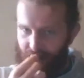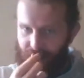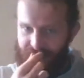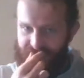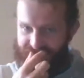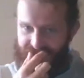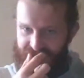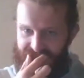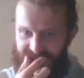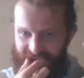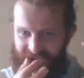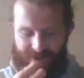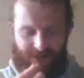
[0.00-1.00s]
what we've essentially
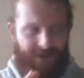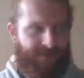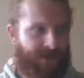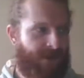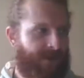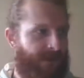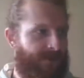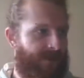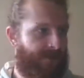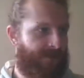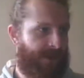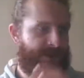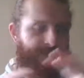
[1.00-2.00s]
done is we've told After
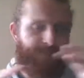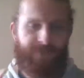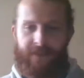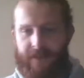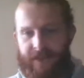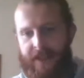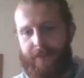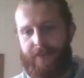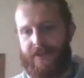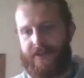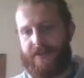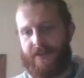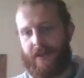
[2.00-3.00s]
Effects, keep
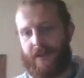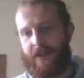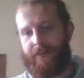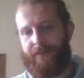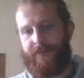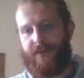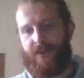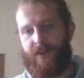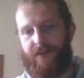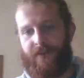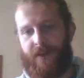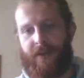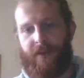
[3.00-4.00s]
this um, sort
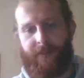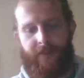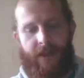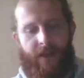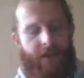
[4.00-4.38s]
of like,